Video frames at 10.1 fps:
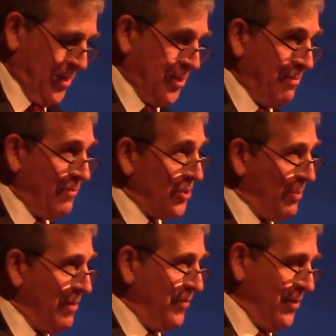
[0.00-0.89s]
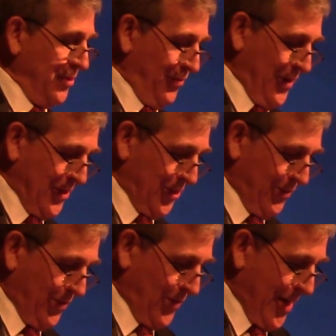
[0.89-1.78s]
Some of us might feel
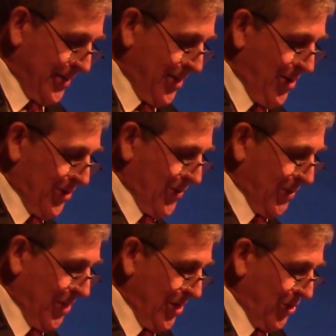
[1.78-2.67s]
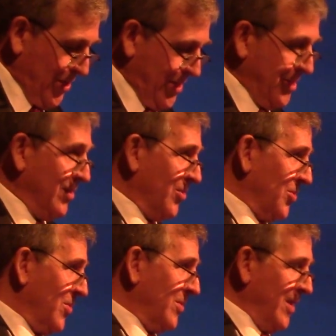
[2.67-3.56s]
defensive of that characterization and
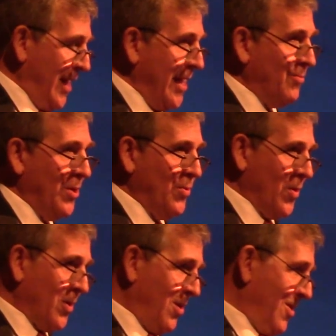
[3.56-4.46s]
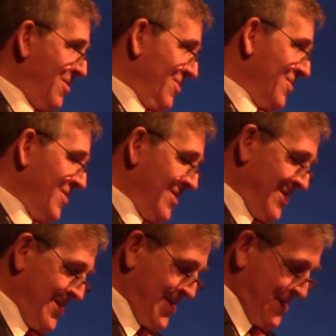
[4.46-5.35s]
assert that, hey, we work harder
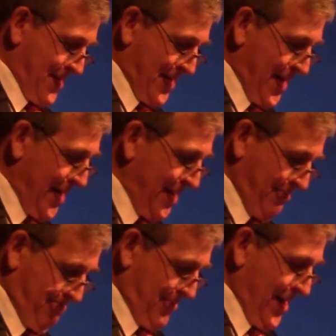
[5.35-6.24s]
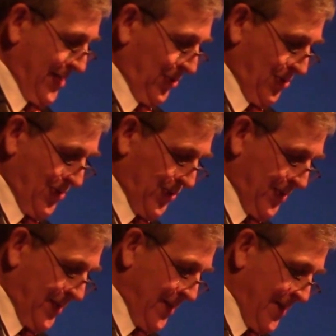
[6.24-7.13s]
than any
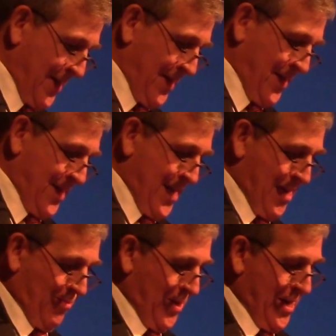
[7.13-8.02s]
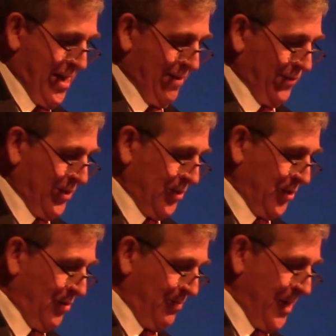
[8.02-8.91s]
non-surgeon, and we have
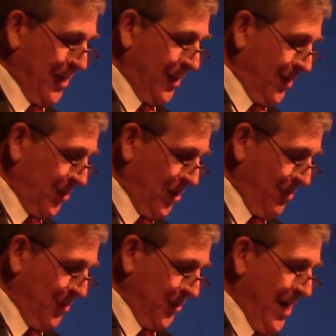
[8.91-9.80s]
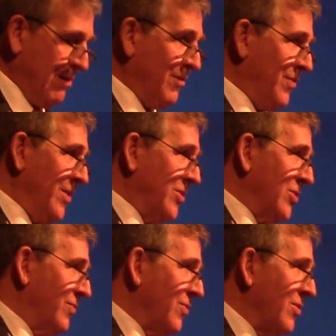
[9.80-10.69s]
made considerable
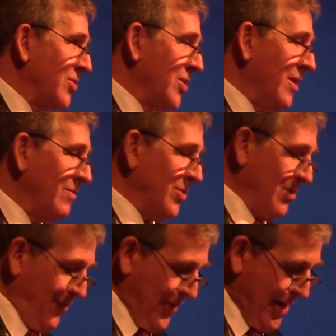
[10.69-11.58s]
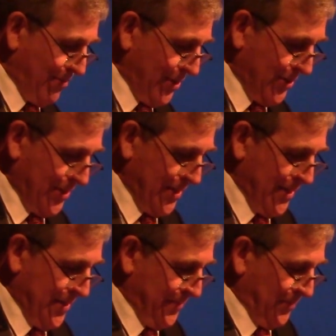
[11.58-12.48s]
sacrifices for ourselves and our families,
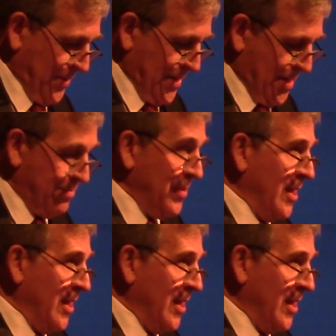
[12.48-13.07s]
and